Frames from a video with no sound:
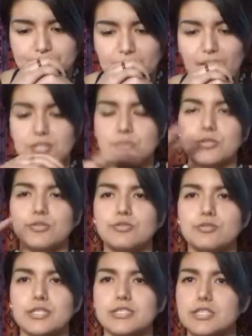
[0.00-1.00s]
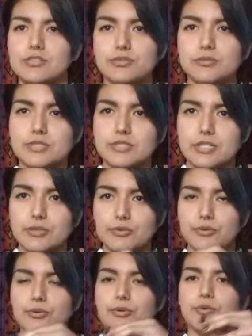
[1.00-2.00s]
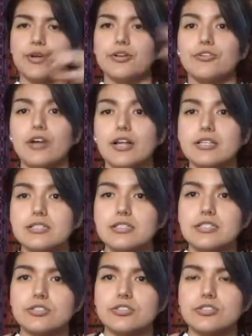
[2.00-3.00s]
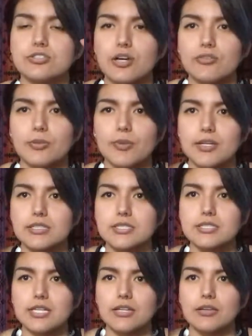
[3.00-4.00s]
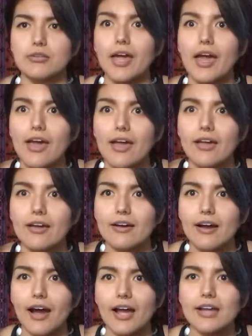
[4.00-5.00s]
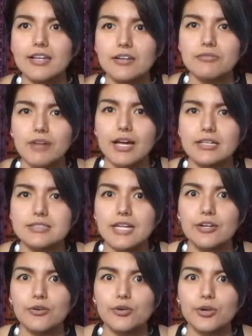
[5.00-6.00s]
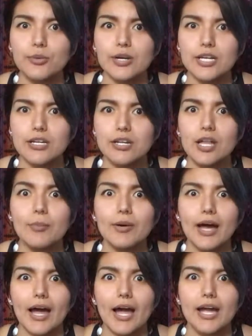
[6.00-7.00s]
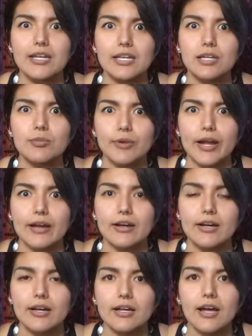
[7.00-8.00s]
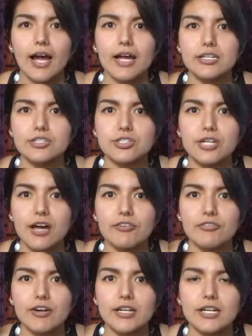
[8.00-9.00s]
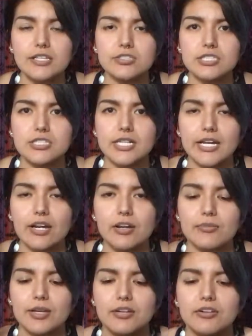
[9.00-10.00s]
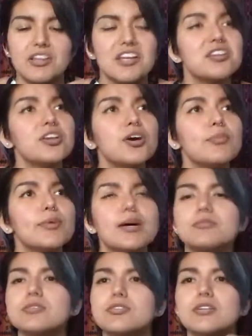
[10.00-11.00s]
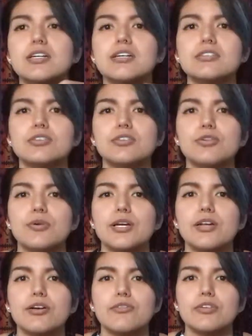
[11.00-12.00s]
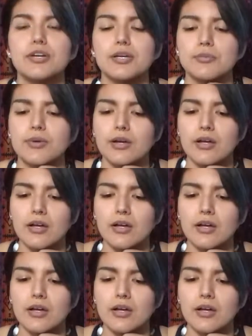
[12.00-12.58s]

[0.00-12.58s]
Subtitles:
Because when you do things that don't resonate with who you are, you're not listening to yourself. Your body's like telling you, hey, I need a rest. I know you're working a lot, but I need a break. I need you to have fun. I need you to take care of me. And you're like, nope, I'm still going to continue working overtime.